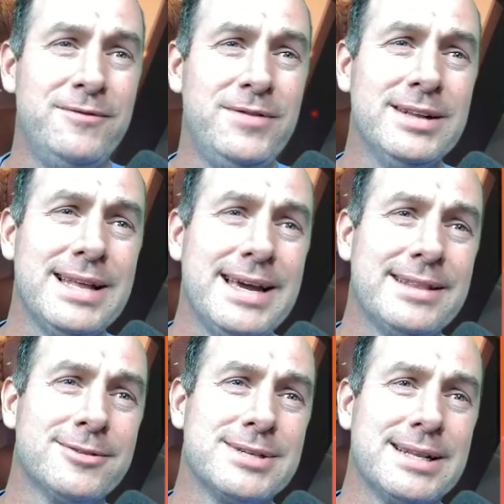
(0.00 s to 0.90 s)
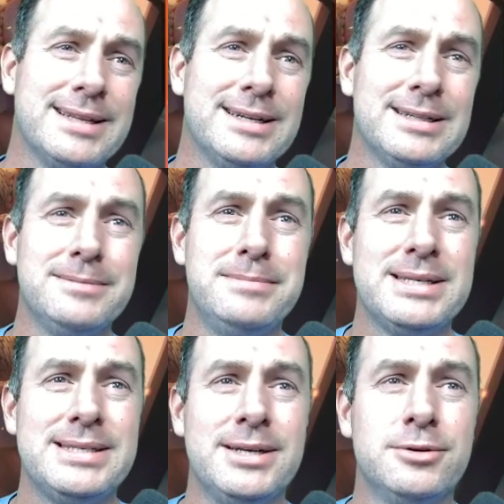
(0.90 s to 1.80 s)
I feel like there's a little
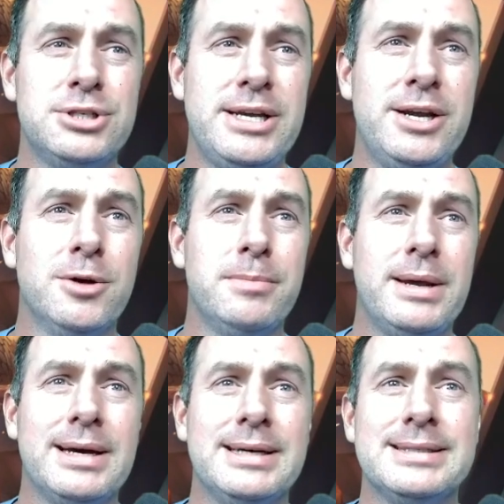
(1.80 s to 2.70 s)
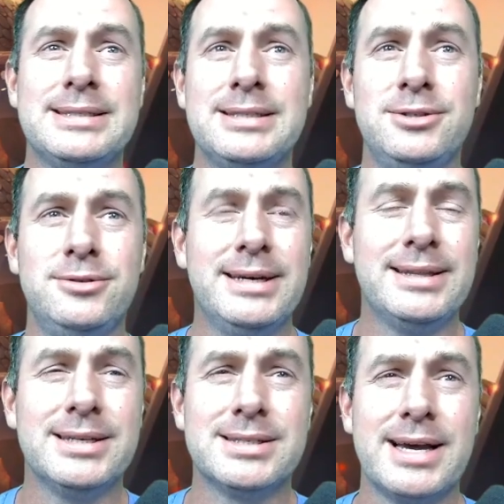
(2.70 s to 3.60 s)
mis-synergy here because you
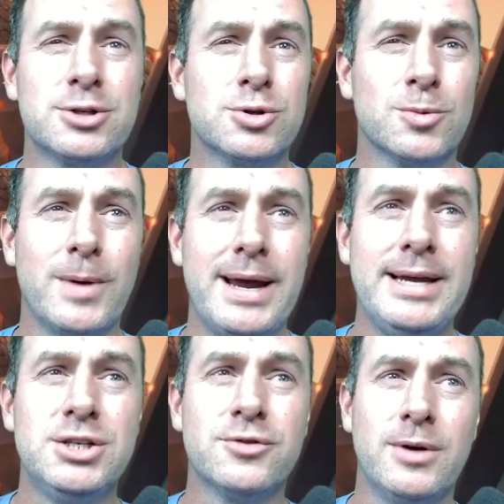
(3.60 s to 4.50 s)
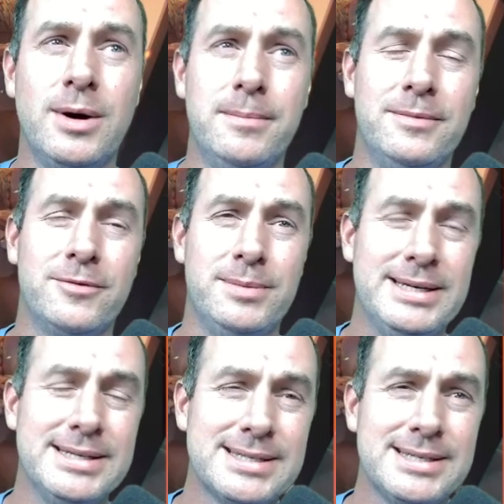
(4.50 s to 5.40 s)
get this extra rage from
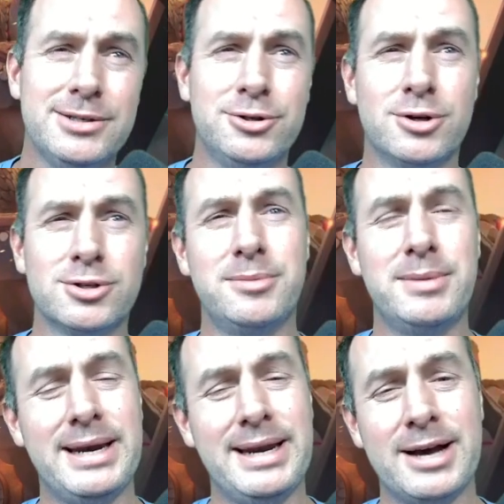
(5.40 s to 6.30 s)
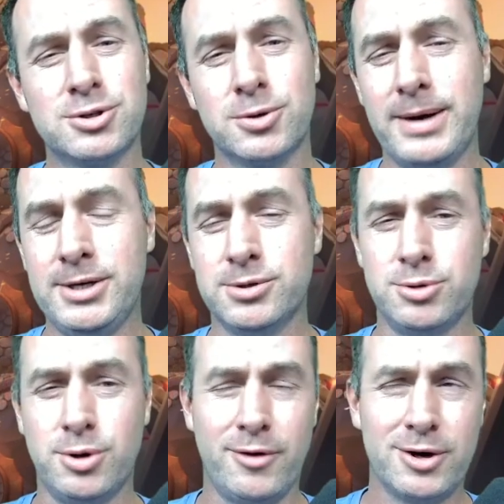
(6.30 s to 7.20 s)
his skill, and you're also going to be getting extra rage
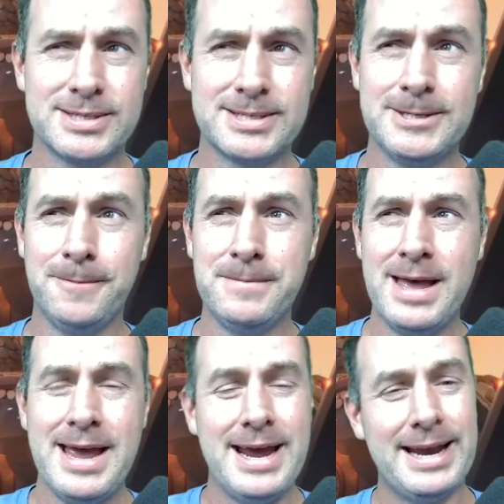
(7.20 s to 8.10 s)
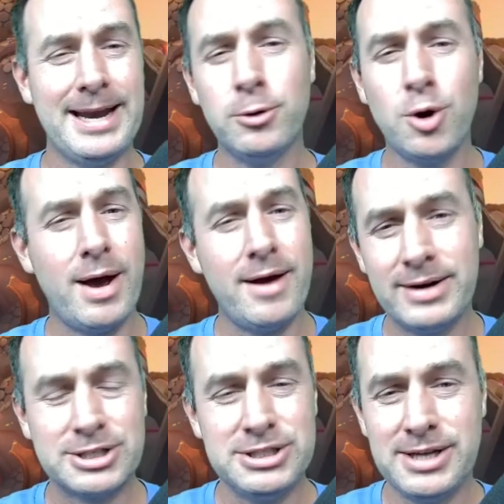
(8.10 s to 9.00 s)
from Joan of Arc's skill. And I don't know, I
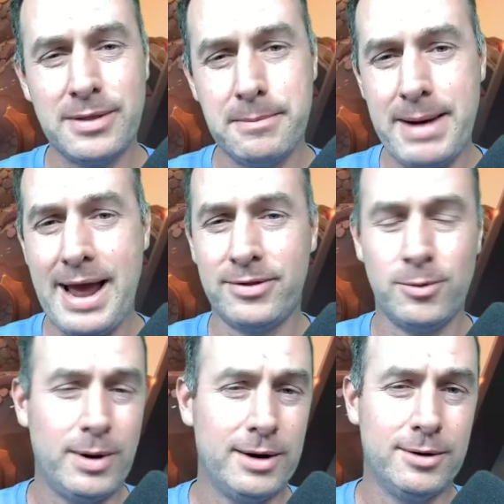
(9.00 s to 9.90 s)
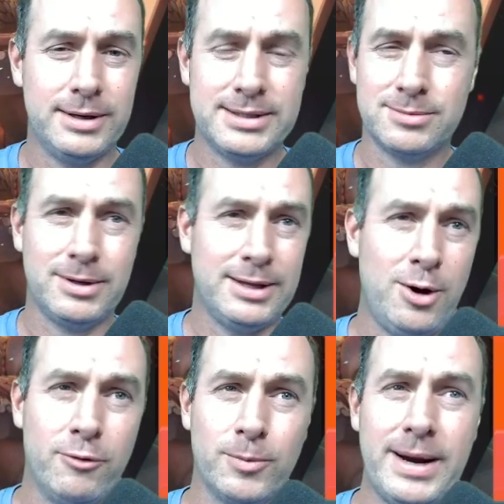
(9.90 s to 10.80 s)
haven't actually done the math to where it's really
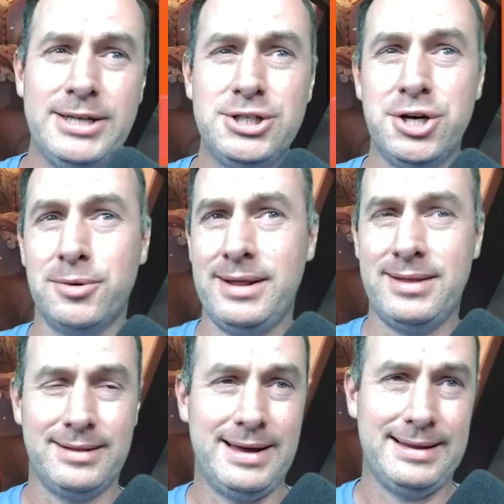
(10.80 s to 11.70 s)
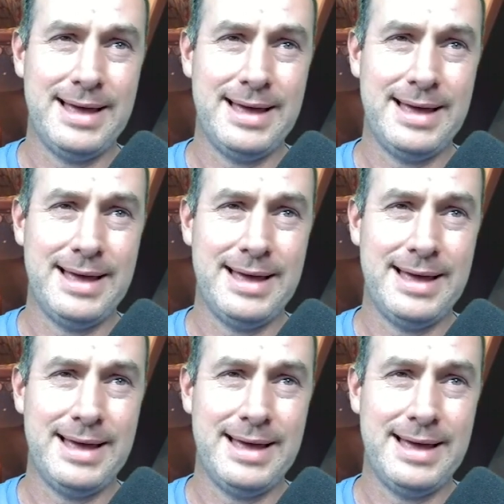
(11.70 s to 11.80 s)
over raging or anything